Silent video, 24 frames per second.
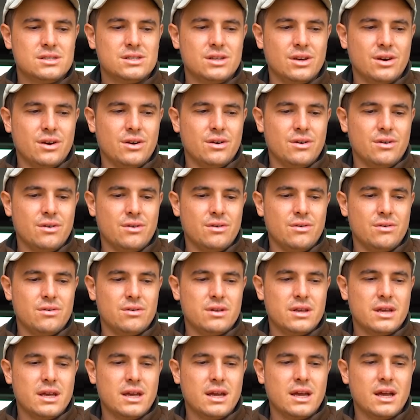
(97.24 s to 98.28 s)
So
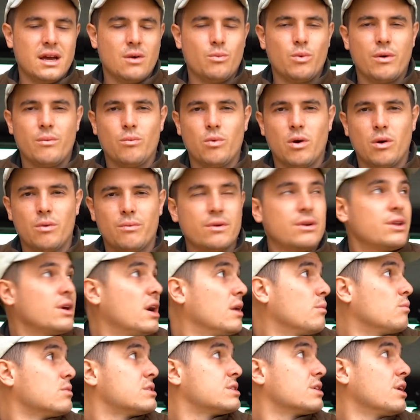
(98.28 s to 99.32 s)
yeah, what have we
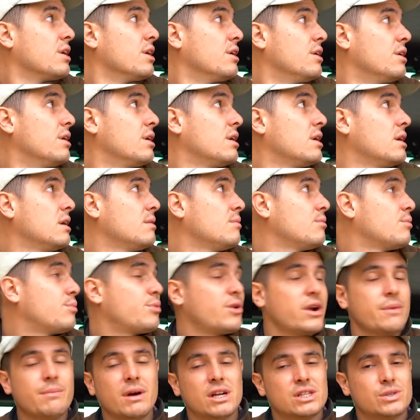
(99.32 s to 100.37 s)
done? So
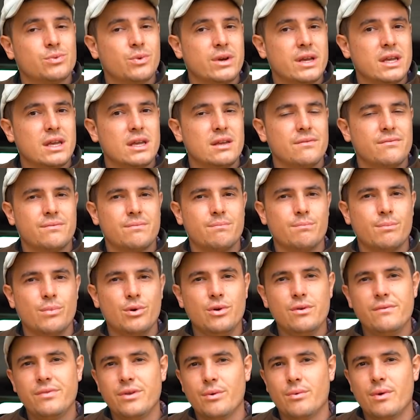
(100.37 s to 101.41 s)
pretty much we've
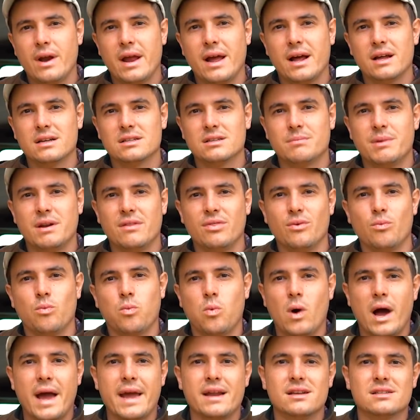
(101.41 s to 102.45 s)
moved around a bit of the
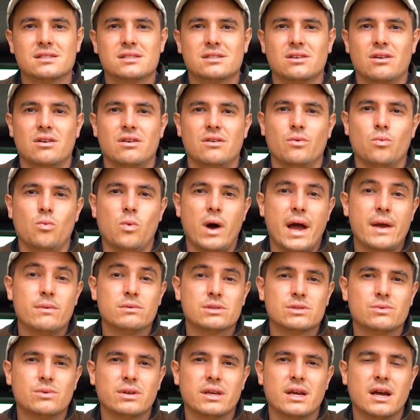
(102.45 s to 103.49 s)
weight. So the weight
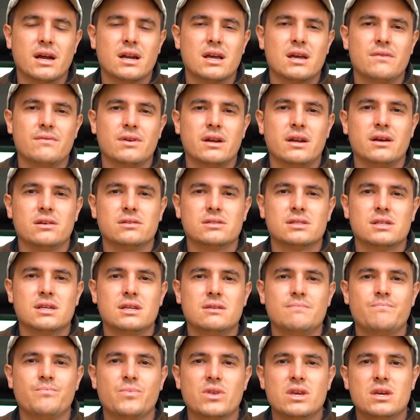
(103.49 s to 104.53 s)
was really uneven in
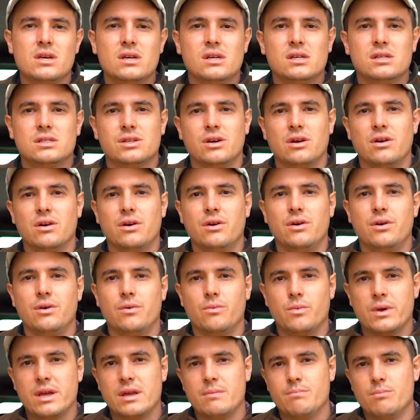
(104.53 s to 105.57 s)
Elsie, so
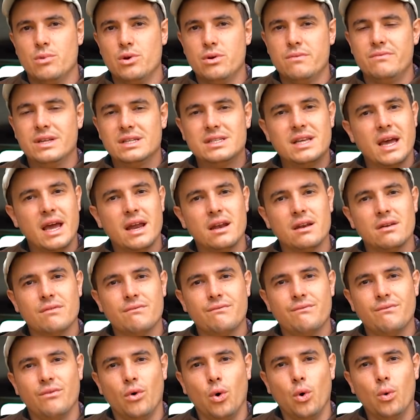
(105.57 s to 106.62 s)
we moved the tent
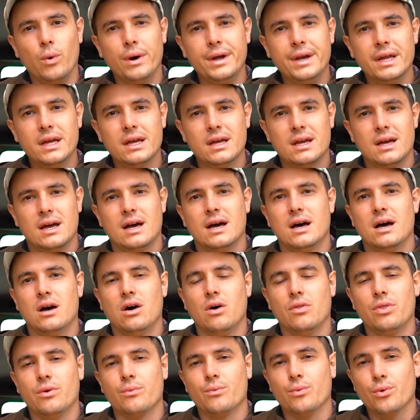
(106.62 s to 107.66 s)
forward
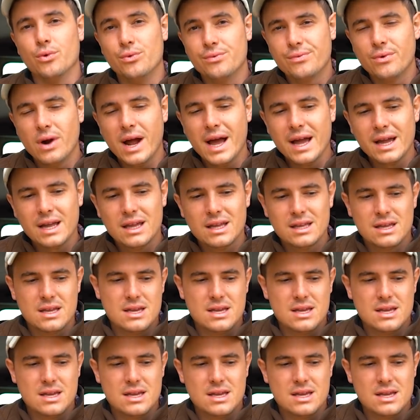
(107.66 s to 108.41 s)
on the roof rack,